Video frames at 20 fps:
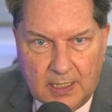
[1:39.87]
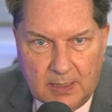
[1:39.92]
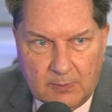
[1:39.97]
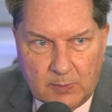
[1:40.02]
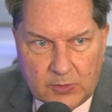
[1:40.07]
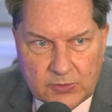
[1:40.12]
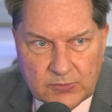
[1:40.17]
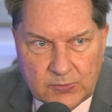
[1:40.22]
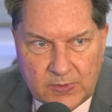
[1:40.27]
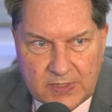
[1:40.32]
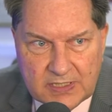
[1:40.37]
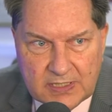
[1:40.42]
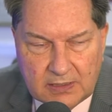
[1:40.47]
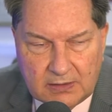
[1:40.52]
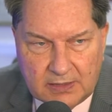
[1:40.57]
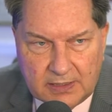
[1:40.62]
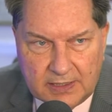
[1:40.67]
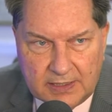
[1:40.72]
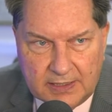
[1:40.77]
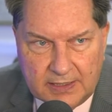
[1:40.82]
and most
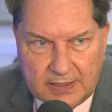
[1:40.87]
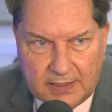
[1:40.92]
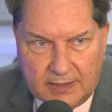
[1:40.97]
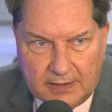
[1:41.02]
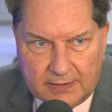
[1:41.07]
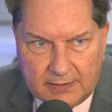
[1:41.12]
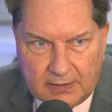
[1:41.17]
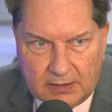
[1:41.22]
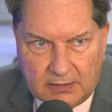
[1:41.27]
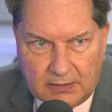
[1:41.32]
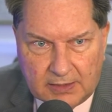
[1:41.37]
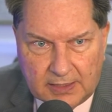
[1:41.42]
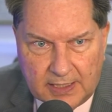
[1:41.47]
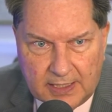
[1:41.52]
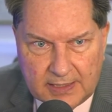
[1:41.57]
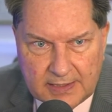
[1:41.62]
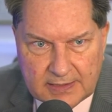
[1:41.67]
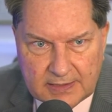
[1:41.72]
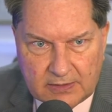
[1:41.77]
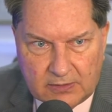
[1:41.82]
recently Eli Lilly
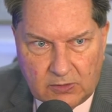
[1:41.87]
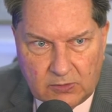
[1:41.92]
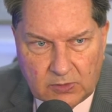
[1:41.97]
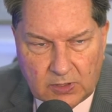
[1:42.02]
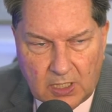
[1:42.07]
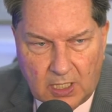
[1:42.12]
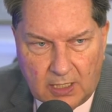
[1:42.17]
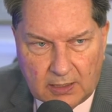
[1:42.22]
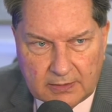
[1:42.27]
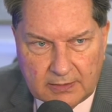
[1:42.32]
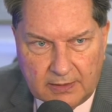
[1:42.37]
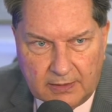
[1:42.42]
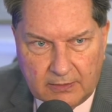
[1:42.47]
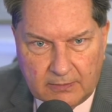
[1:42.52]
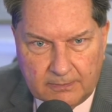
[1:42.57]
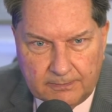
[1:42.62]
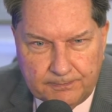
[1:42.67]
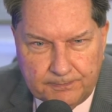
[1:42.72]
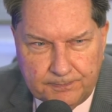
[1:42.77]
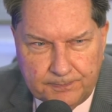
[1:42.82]
has their own
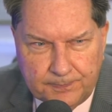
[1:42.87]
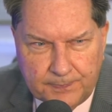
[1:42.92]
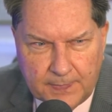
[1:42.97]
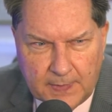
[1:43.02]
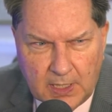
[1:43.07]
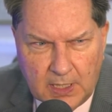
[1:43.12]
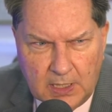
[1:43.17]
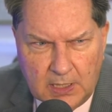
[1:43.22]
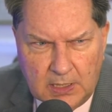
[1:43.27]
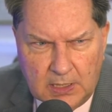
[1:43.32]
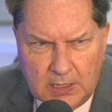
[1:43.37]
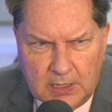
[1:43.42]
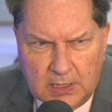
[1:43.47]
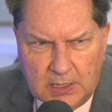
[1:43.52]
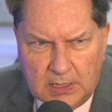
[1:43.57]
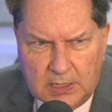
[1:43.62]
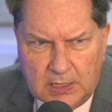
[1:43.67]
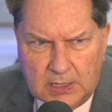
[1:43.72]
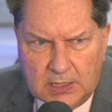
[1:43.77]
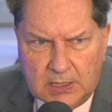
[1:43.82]
cocktail.
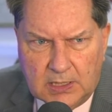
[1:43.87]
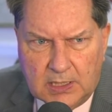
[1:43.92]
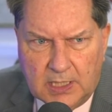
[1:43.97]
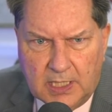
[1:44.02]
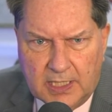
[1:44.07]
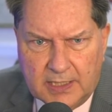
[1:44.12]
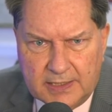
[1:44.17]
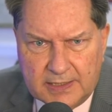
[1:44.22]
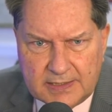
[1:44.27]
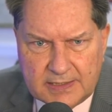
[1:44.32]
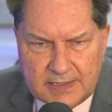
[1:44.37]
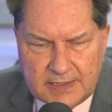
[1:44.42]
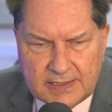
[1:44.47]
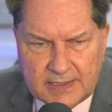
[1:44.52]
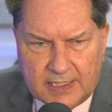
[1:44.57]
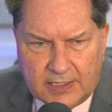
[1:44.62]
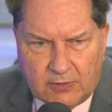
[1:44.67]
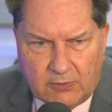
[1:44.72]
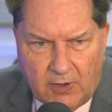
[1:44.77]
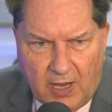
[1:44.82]
And this is
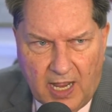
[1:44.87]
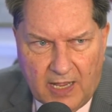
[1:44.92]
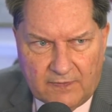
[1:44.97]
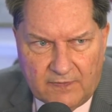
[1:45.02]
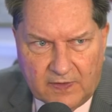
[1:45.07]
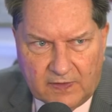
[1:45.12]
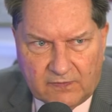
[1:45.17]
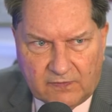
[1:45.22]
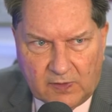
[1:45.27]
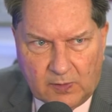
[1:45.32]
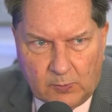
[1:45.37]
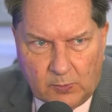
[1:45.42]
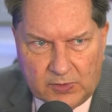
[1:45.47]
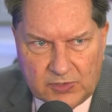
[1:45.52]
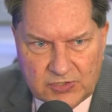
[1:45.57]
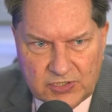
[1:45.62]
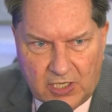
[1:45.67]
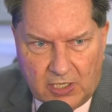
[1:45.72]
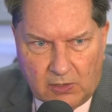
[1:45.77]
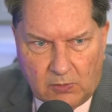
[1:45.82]
a graphic from
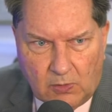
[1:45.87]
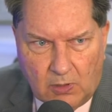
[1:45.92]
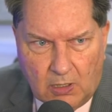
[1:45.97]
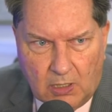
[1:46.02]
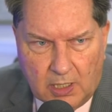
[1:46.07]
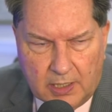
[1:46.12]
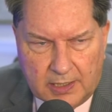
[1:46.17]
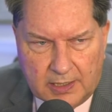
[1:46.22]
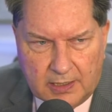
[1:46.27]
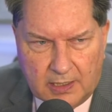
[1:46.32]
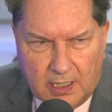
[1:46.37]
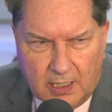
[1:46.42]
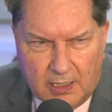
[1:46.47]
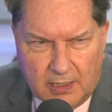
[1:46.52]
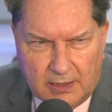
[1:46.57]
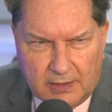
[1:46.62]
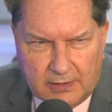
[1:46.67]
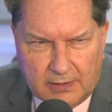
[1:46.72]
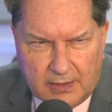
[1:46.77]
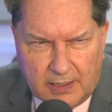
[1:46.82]
Regeneron
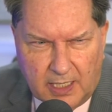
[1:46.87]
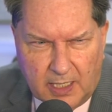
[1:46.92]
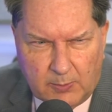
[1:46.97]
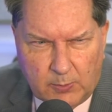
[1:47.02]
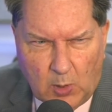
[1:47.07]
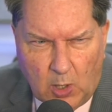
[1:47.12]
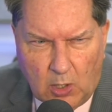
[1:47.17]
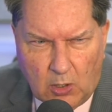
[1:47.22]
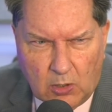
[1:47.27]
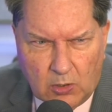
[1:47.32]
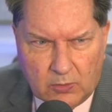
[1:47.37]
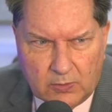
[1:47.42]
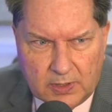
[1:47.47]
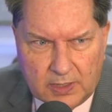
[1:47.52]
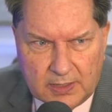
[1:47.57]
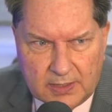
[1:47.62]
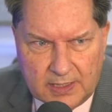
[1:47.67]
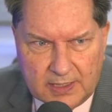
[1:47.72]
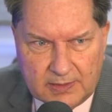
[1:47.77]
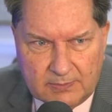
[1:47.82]
uh, that I
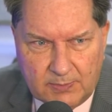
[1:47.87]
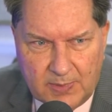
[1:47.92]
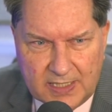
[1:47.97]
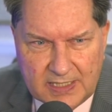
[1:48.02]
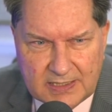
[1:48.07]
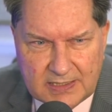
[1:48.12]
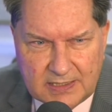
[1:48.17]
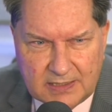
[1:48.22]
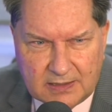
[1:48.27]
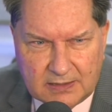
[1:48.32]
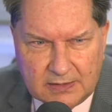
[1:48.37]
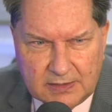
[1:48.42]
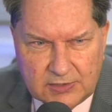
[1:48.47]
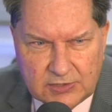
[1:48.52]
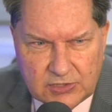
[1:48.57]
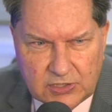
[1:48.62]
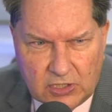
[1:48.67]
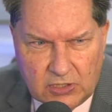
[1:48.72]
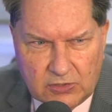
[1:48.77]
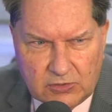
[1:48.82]
borrowed that basically
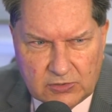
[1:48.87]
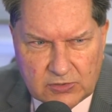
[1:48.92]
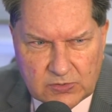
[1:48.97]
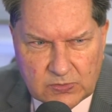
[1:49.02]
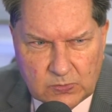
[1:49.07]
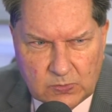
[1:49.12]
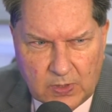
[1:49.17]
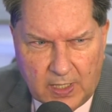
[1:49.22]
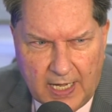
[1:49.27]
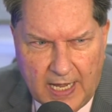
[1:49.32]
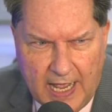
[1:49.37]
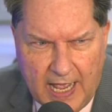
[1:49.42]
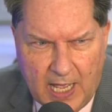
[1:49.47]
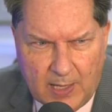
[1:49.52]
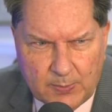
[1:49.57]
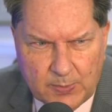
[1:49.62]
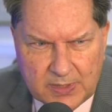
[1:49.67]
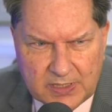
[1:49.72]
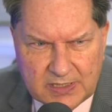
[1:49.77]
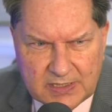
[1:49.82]
shows what
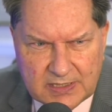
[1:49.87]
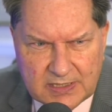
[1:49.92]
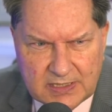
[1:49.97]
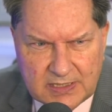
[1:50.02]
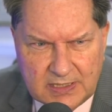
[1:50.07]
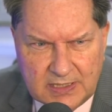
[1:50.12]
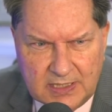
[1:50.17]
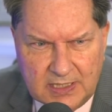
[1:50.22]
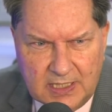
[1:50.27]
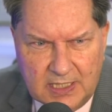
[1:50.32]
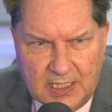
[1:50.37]
happens.